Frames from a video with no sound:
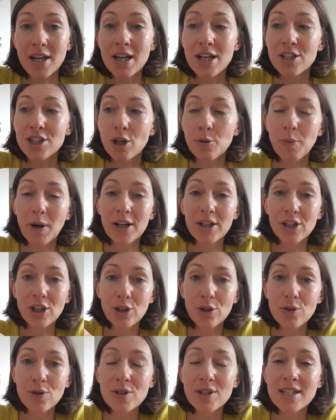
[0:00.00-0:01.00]
So by
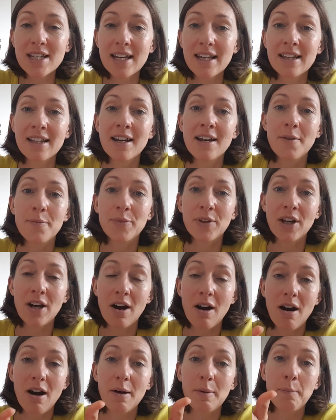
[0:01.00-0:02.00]
using the
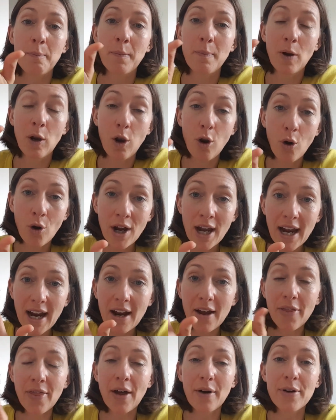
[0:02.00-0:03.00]
card, looking
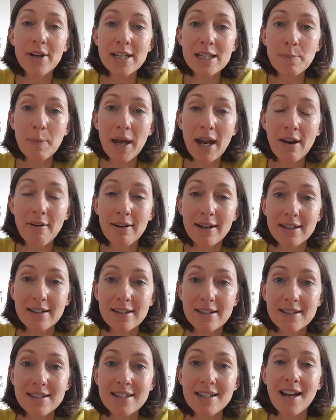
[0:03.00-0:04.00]
at their
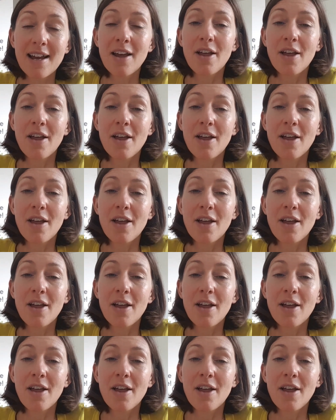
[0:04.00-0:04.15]
experience,